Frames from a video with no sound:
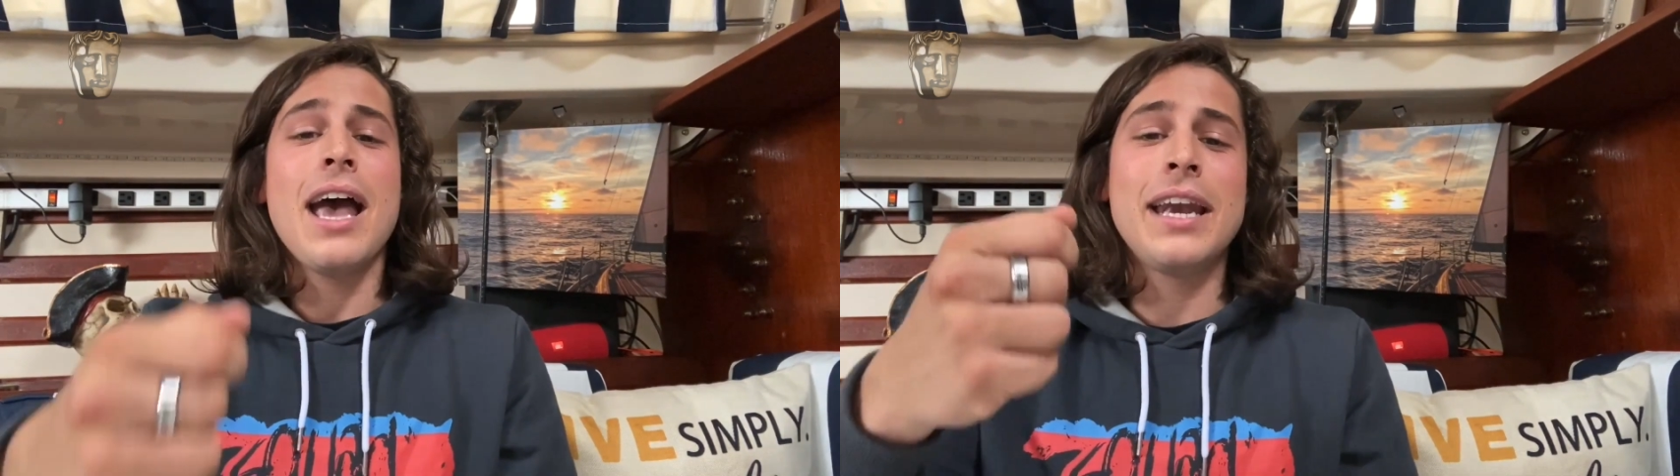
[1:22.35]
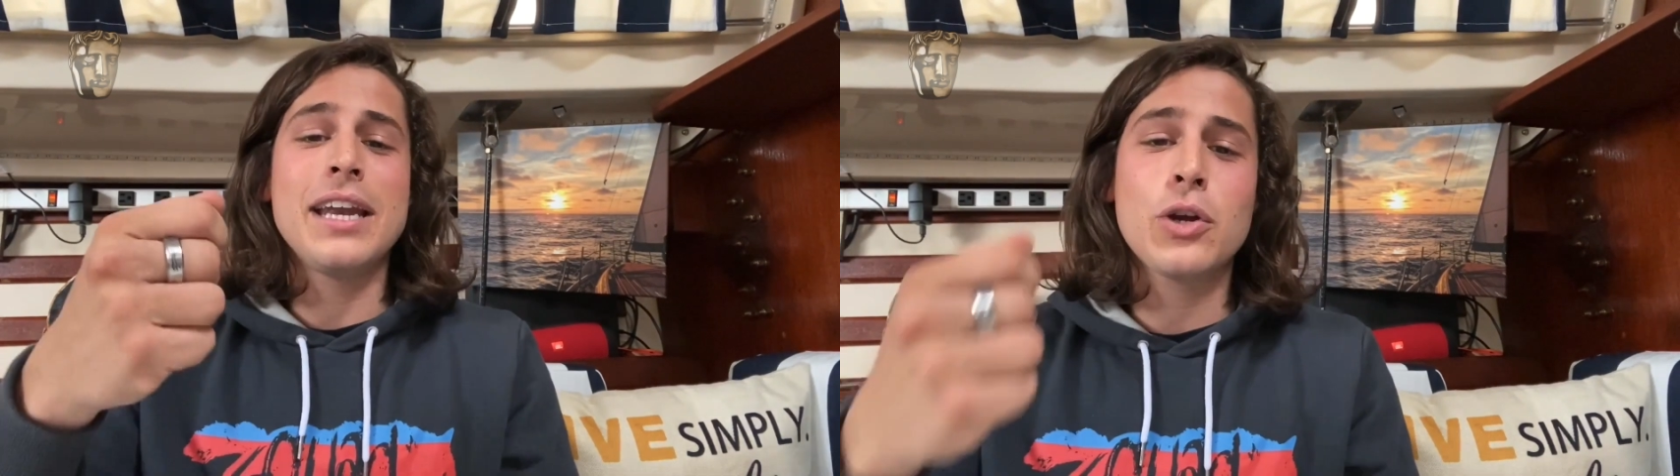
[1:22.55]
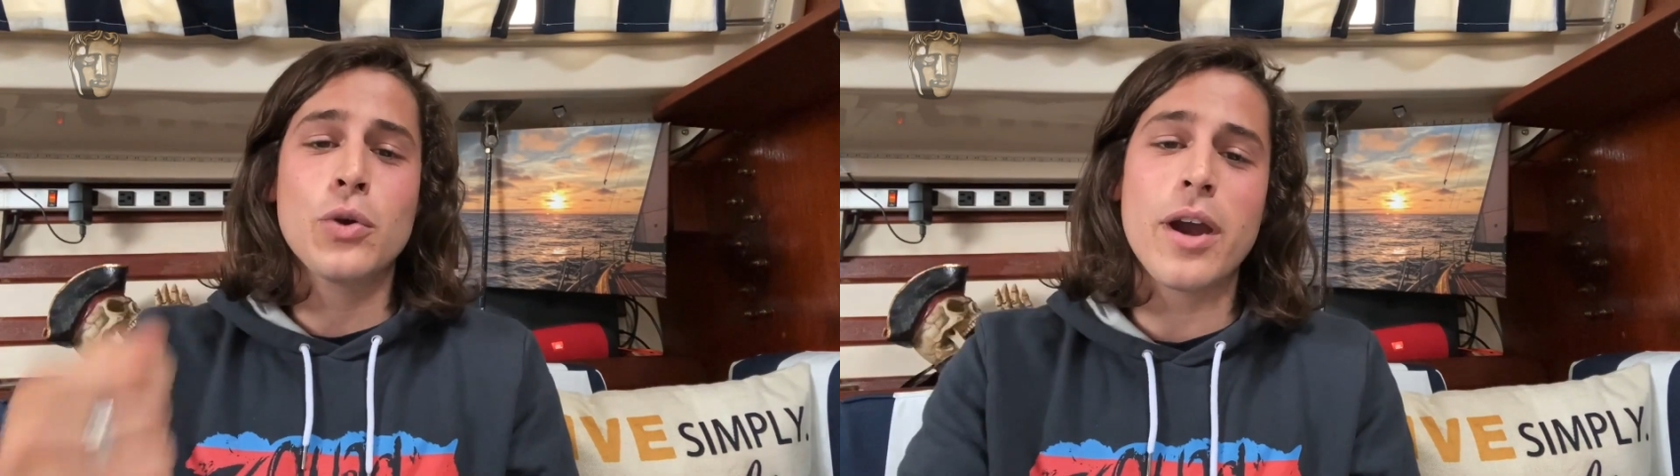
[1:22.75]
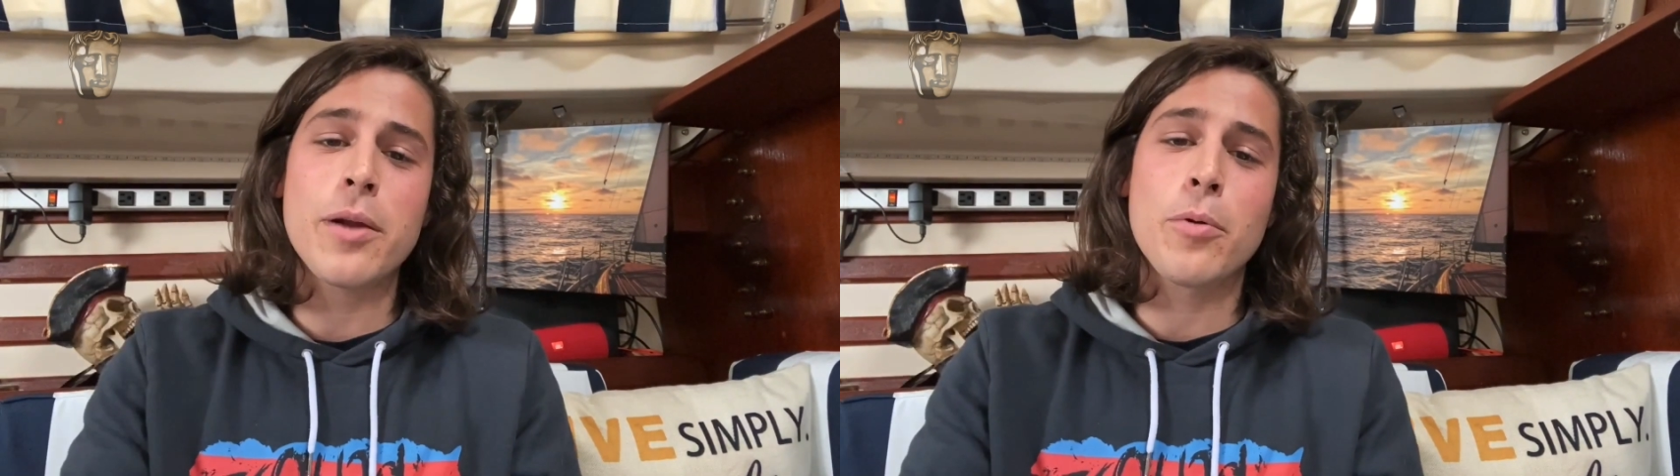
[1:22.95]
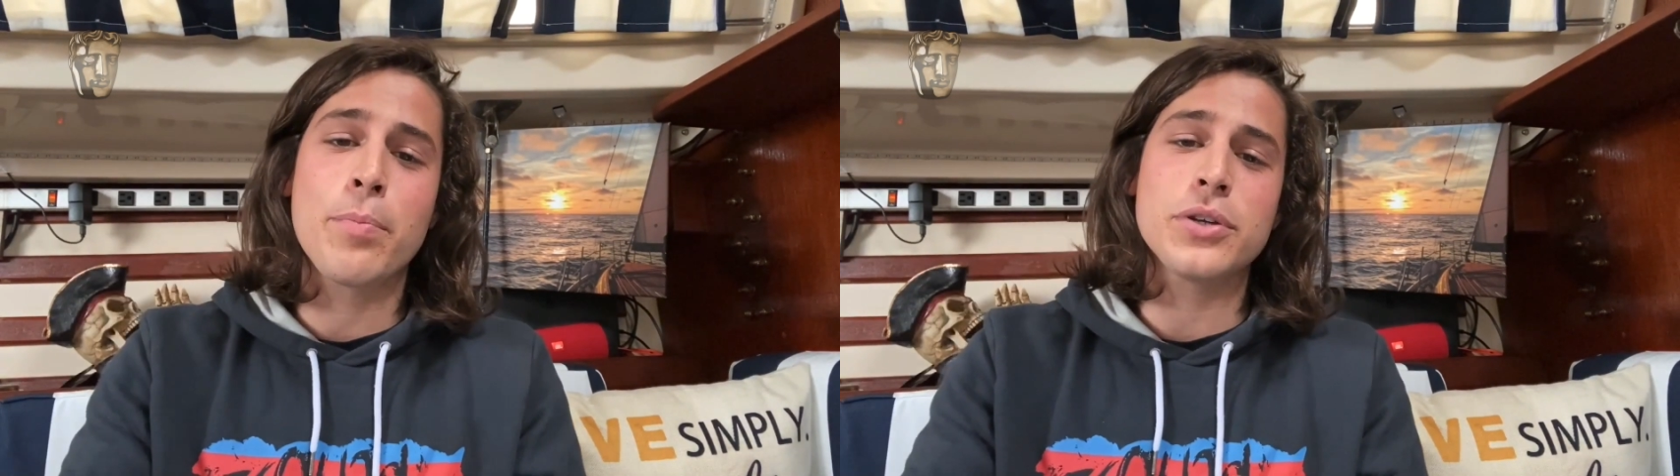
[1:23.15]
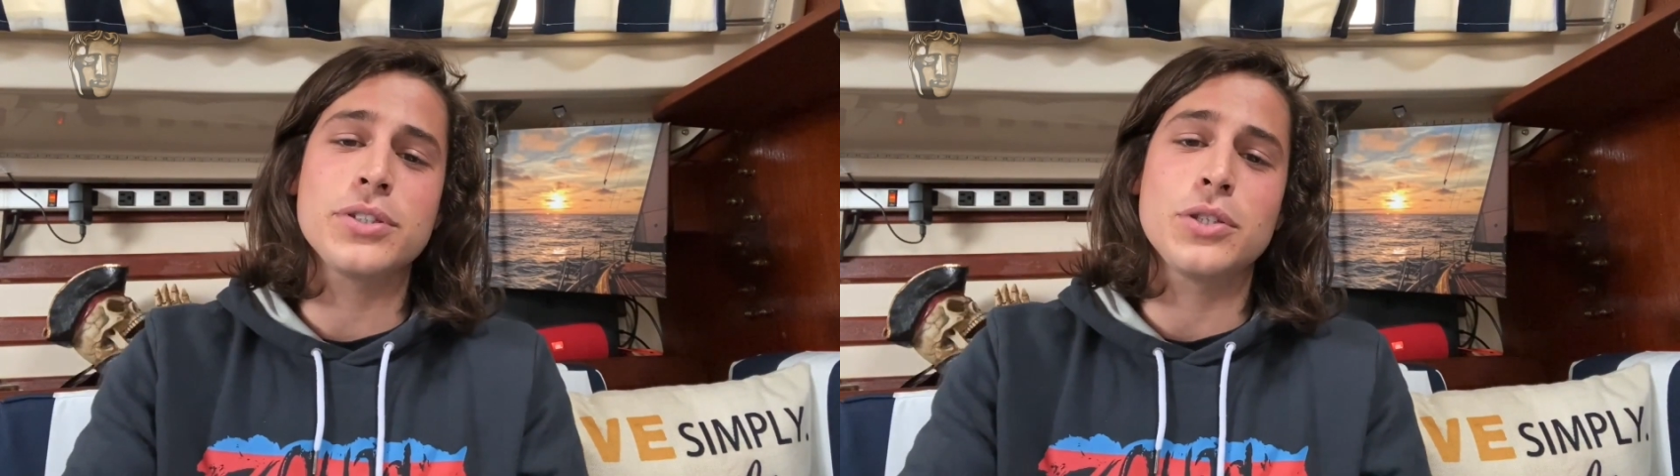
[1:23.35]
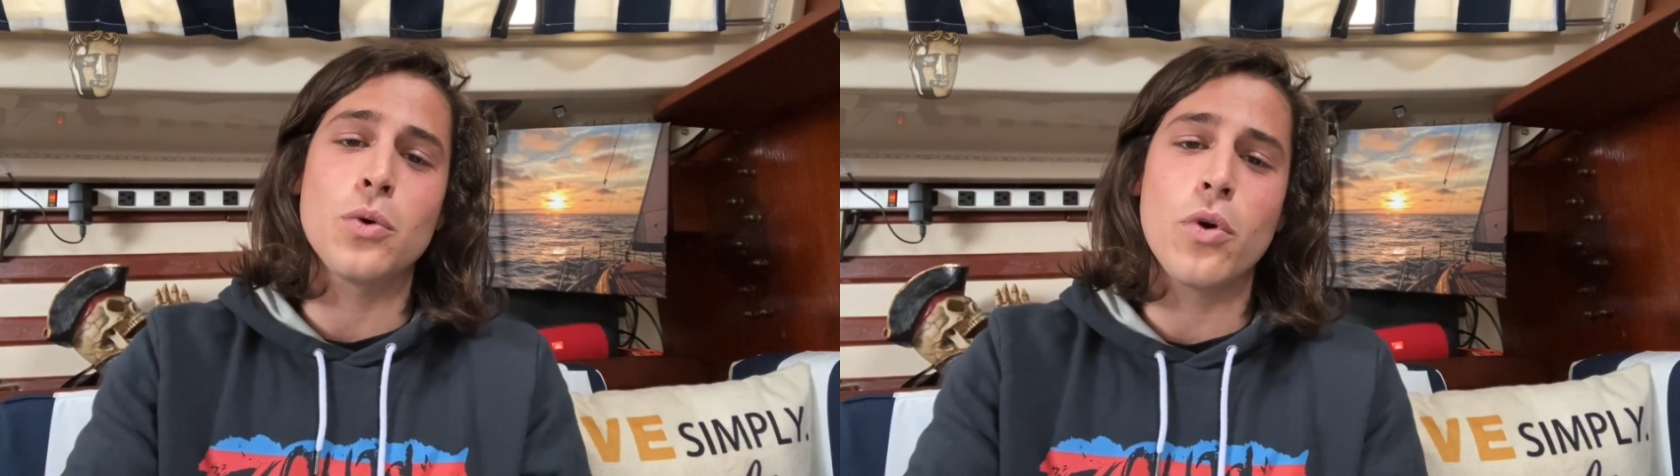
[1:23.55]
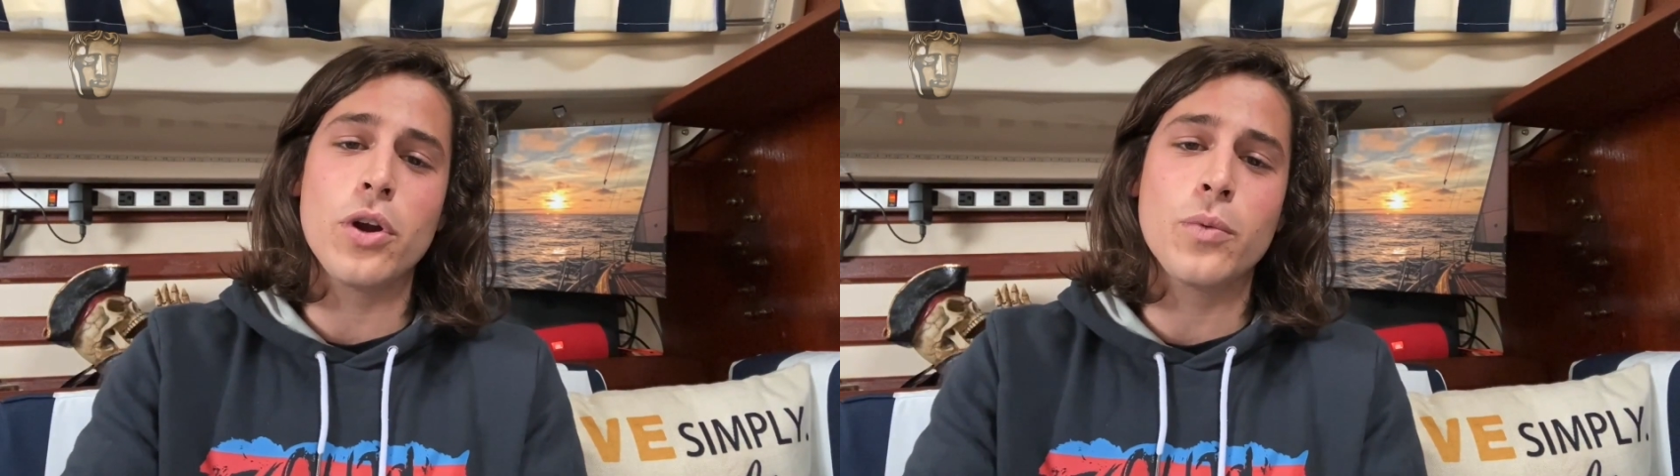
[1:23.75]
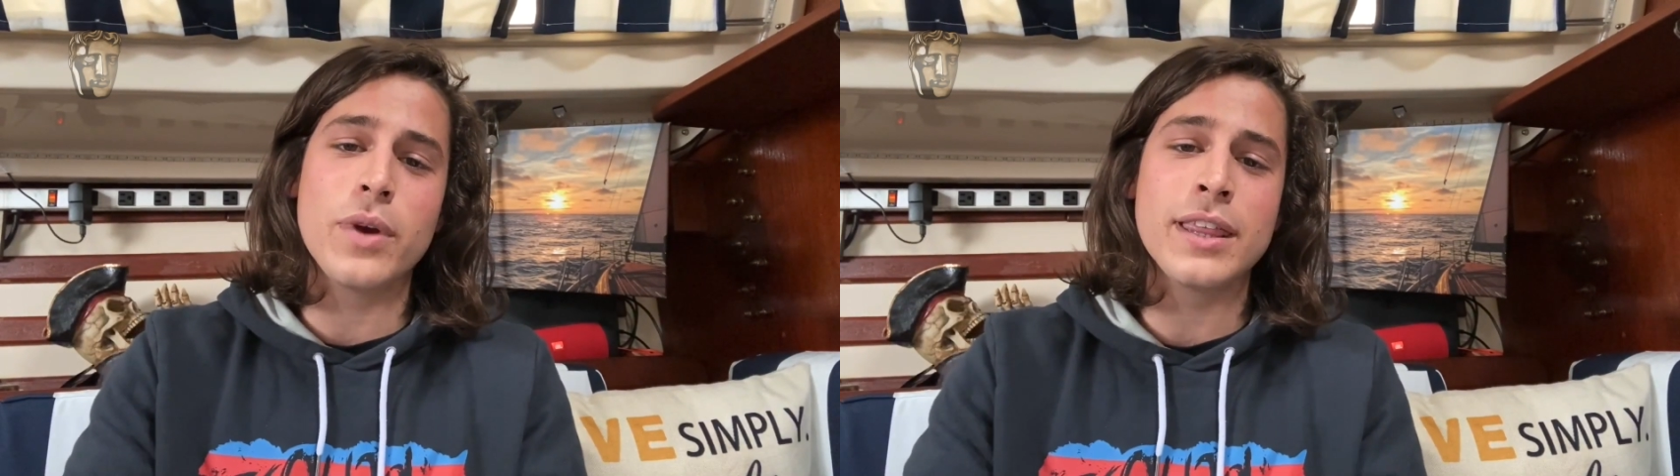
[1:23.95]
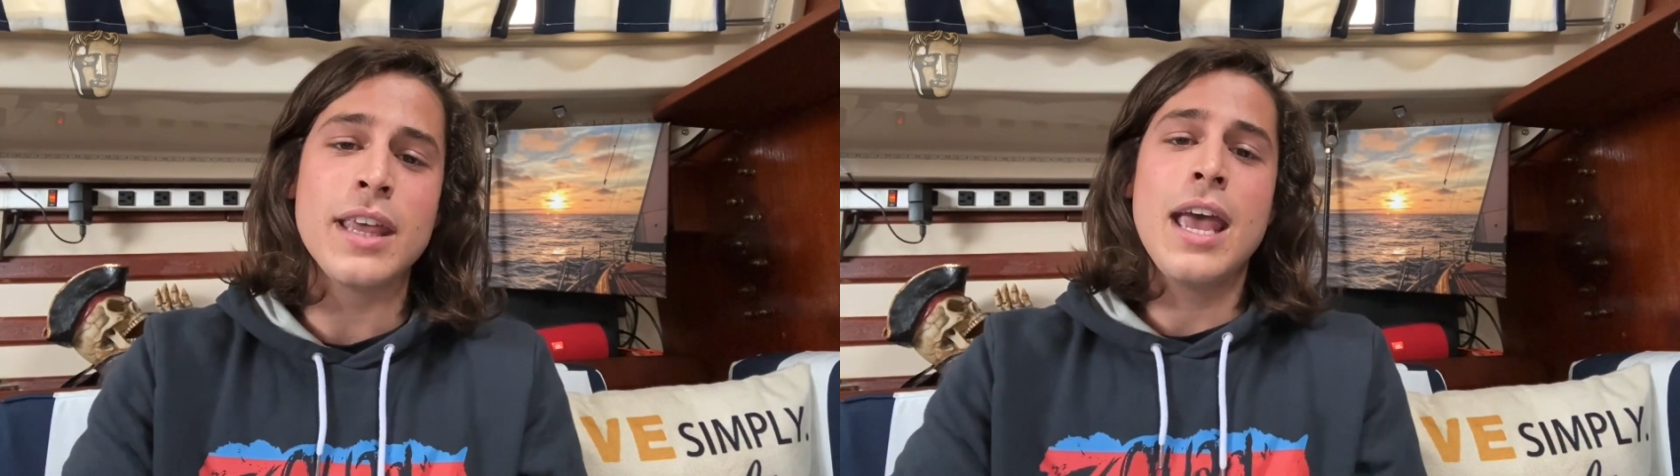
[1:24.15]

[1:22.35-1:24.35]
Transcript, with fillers: an incredible person to work with